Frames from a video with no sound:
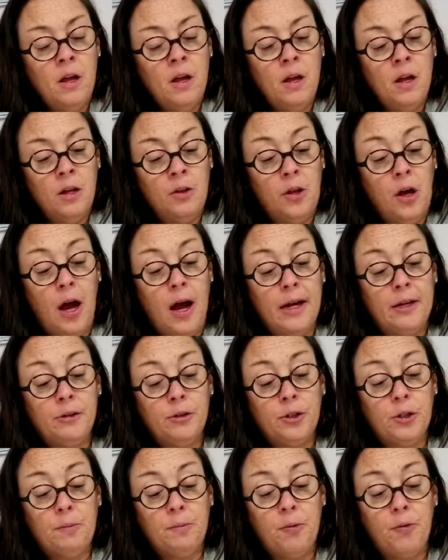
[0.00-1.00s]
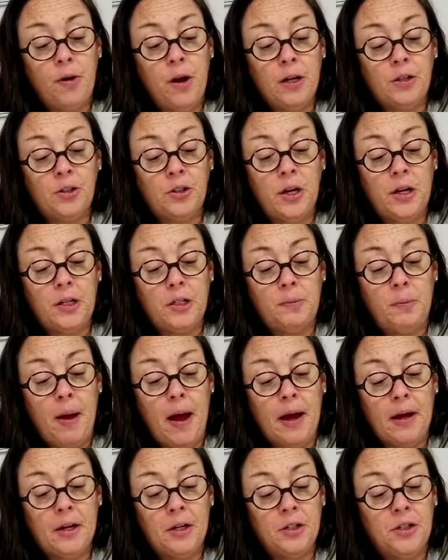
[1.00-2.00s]
The hydrogen peroxide is
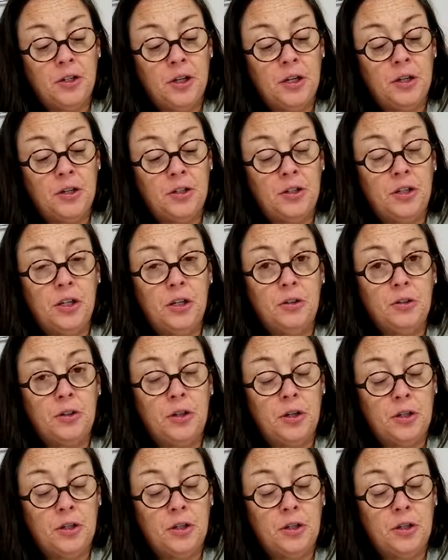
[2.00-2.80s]
packaged in sealed